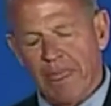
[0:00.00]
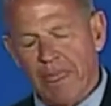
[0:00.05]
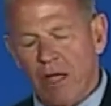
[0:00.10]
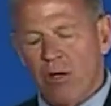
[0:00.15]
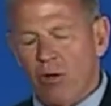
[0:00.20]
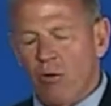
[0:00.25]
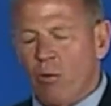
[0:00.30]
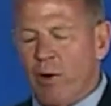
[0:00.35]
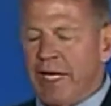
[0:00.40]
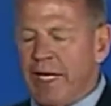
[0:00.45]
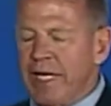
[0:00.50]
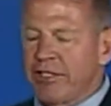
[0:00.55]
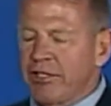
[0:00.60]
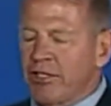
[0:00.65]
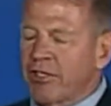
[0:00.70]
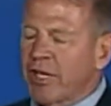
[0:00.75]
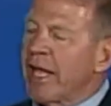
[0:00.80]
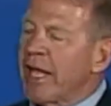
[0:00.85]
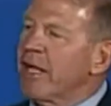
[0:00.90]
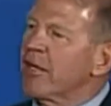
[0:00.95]
We need to
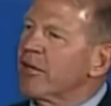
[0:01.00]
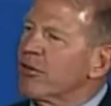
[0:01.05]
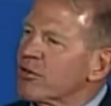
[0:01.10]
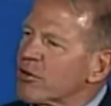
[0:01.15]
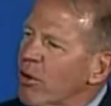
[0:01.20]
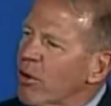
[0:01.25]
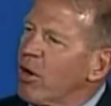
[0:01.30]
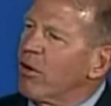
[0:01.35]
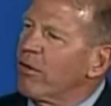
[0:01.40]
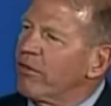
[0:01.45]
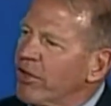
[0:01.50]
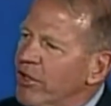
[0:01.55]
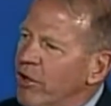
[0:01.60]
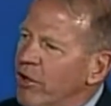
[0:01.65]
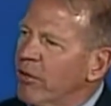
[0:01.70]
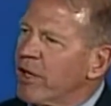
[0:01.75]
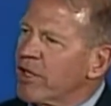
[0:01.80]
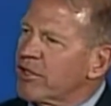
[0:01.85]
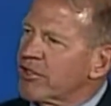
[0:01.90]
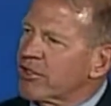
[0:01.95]
take control of the
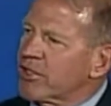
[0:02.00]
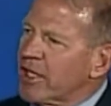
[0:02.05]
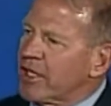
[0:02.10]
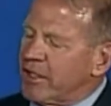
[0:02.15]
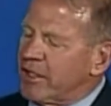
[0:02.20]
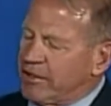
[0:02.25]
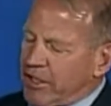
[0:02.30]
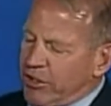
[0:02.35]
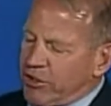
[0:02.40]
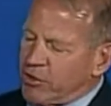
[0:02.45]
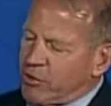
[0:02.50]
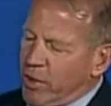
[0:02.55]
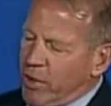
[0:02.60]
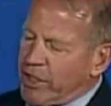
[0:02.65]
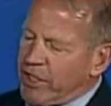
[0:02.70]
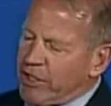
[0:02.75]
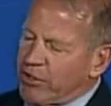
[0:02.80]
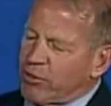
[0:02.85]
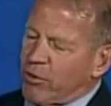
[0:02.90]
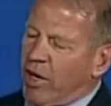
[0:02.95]
U.S. Senate in
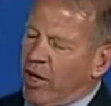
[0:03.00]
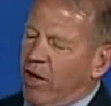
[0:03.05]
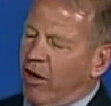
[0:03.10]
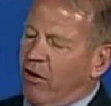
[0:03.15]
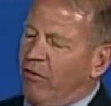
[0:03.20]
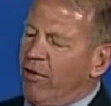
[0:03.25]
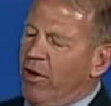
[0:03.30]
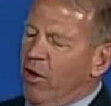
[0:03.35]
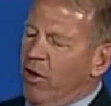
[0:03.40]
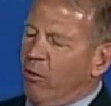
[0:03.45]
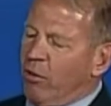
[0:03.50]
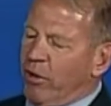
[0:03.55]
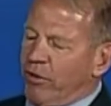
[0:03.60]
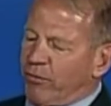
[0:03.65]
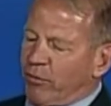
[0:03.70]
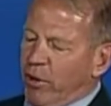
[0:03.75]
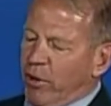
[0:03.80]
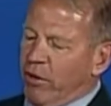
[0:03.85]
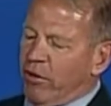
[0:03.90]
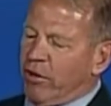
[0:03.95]
2012 with
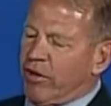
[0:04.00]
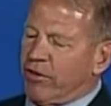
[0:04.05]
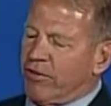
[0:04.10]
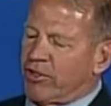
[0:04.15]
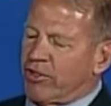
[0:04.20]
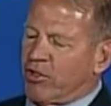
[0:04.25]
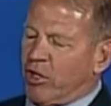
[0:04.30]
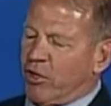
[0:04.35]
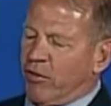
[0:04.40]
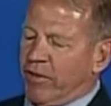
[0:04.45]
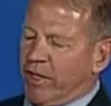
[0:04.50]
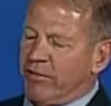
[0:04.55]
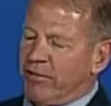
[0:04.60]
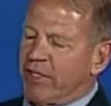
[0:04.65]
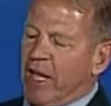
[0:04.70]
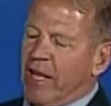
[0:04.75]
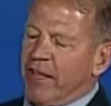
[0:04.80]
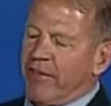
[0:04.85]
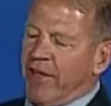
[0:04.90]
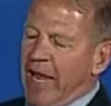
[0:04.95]
real conservatives
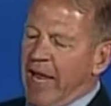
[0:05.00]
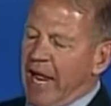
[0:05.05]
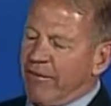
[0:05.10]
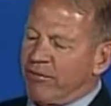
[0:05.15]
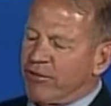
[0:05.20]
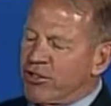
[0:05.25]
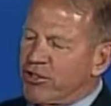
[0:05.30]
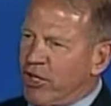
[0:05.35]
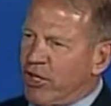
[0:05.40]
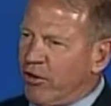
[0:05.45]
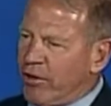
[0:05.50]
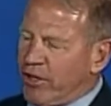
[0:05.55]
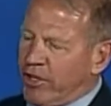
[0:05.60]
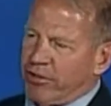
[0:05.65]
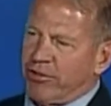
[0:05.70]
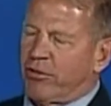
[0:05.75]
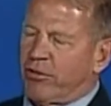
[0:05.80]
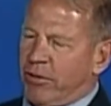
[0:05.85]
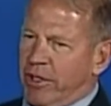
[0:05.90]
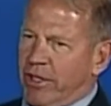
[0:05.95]
that have
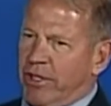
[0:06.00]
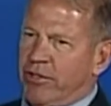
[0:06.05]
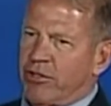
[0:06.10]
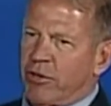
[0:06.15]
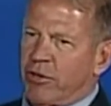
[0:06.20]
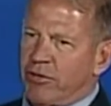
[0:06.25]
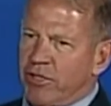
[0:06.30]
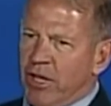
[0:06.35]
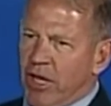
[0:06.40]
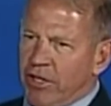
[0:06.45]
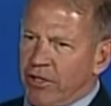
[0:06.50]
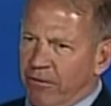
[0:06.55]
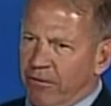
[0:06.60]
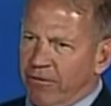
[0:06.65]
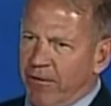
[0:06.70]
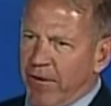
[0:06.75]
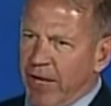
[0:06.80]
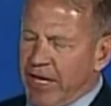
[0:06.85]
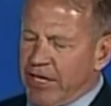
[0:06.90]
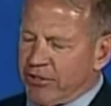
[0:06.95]
serious credentials to
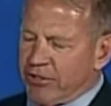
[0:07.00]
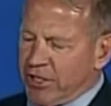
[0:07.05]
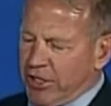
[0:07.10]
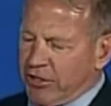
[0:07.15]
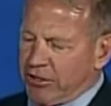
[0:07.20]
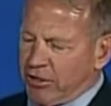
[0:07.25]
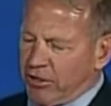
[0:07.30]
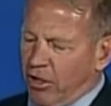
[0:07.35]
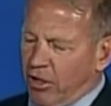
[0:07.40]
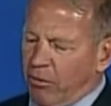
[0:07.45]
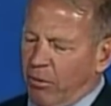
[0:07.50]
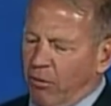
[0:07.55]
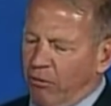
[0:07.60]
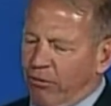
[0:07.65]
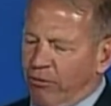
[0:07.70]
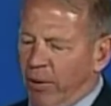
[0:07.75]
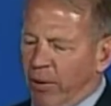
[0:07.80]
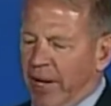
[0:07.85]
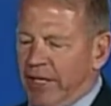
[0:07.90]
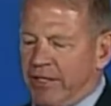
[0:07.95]
face these global
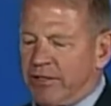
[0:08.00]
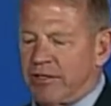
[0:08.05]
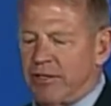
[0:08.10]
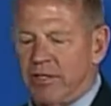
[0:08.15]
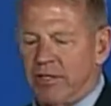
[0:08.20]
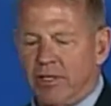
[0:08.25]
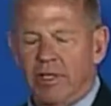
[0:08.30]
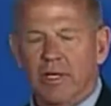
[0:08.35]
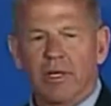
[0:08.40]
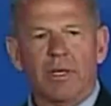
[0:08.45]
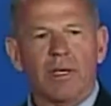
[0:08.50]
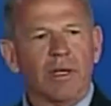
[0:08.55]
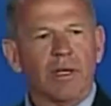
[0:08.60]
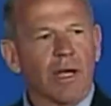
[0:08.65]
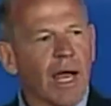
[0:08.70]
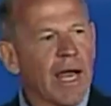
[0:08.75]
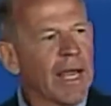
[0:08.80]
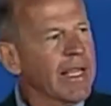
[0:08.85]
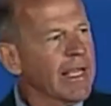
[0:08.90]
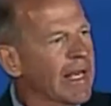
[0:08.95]
threats. Now,
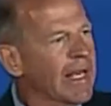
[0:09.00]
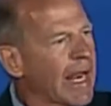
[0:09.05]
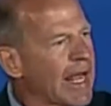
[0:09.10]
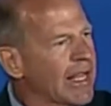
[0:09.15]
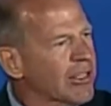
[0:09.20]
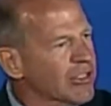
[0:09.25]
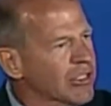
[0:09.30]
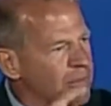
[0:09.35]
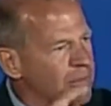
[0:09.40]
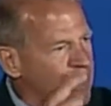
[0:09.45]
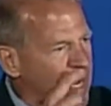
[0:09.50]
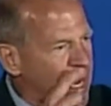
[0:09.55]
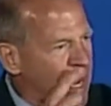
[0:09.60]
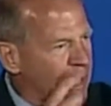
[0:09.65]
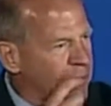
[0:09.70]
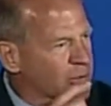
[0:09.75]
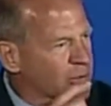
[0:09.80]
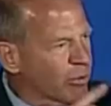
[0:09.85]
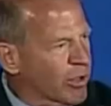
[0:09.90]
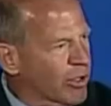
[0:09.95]
I get asked
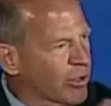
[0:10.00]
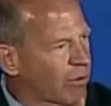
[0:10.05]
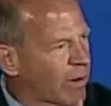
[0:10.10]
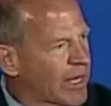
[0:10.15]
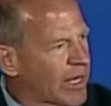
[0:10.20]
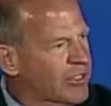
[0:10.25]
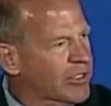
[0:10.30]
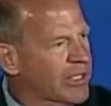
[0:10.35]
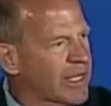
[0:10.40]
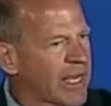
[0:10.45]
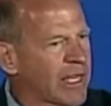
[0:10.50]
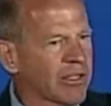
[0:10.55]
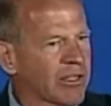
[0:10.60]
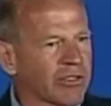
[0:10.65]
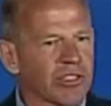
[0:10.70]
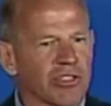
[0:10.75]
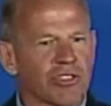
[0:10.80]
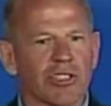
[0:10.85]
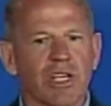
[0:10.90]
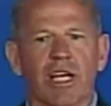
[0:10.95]
sometimes, where do I stand on
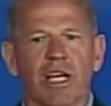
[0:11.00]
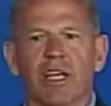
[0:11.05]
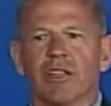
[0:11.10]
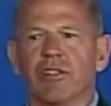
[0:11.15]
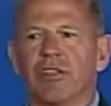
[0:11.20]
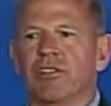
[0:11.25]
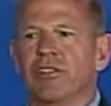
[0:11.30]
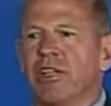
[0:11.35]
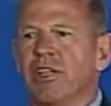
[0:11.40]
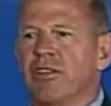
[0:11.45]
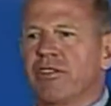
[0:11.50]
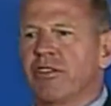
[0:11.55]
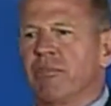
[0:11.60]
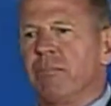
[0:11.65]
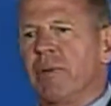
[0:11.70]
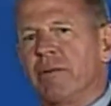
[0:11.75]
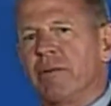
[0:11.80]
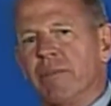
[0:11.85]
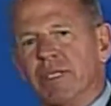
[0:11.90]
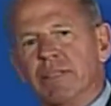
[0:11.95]
the Second and the 10th
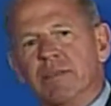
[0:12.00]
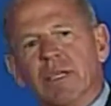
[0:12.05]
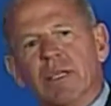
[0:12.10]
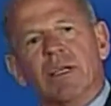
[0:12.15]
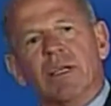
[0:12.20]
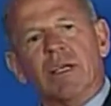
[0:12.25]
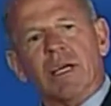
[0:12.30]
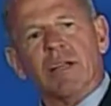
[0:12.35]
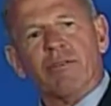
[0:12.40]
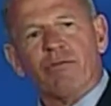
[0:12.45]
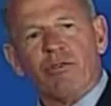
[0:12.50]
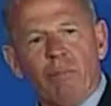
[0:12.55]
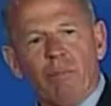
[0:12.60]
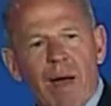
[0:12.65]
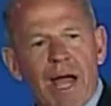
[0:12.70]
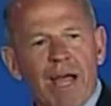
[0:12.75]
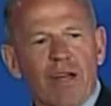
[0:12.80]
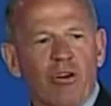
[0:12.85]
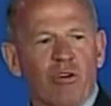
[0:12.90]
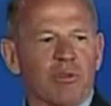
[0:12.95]
Amendment? And for
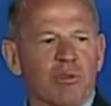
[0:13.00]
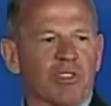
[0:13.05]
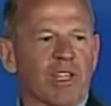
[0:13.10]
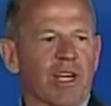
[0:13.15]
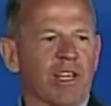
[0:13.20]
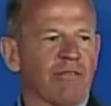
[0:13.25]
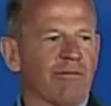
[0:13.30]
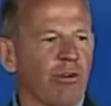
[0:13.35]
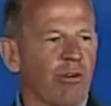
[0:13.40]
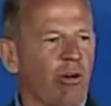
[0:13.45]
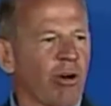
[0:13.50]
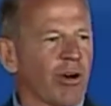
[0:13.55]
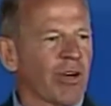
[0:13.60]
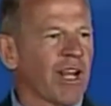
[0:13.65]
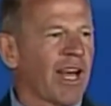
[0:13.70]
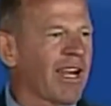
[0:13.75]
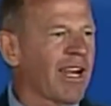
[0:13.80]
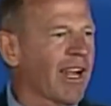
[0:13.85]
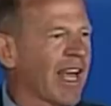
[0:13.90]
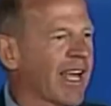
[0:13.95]
my home state, Florida,
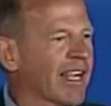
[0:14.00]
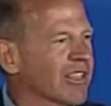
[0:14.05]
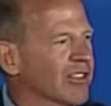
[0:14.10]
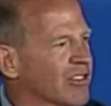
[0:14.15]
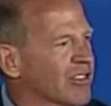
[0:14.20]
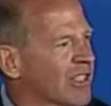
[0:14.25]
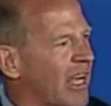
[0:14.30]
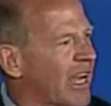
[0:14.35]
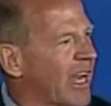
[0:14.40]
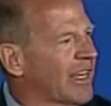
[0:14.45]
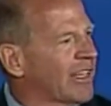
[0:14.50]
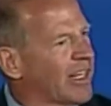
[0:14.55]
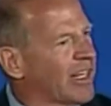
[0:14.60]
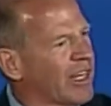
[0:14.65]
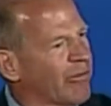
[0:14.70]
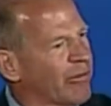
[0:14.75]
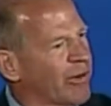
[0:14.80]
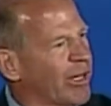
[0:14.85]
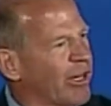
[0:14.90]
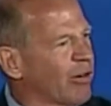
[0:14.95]
I'd like a sign at
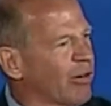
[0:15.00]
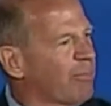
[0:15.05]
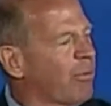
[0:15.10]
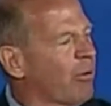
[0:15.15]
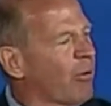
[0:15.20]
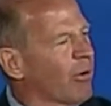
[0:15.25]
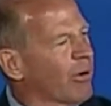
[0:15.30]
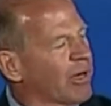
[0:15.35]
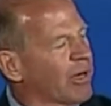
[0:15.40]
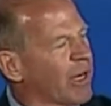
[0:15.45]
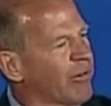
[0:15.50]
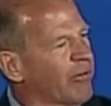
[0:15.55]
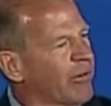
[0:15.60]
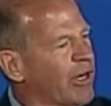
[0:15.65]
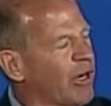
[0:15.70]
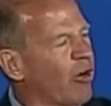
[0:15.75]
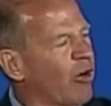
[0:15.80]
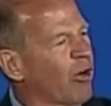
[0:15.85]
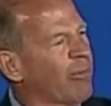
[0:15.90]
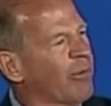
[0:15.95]
every airport, every
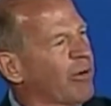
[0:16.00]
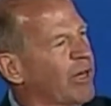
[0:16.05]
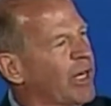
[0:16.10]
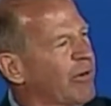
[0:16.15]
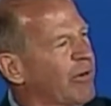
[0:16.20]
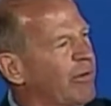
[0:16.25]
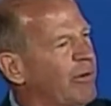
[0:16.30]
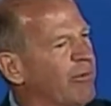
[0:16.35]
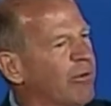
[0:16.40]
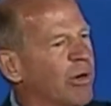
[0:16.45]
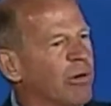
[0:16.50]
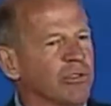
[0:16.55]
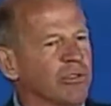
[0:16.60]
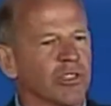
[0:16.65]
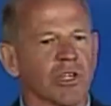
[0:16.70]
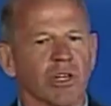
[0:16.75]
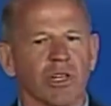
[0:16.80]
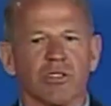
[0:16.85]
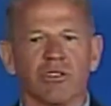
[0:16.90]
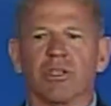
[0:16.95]
harbor, and every road
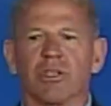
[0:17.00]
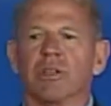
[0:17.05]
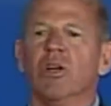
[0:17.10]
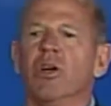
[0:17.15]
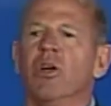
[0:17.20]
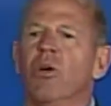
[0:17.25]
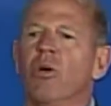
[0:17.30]
junction.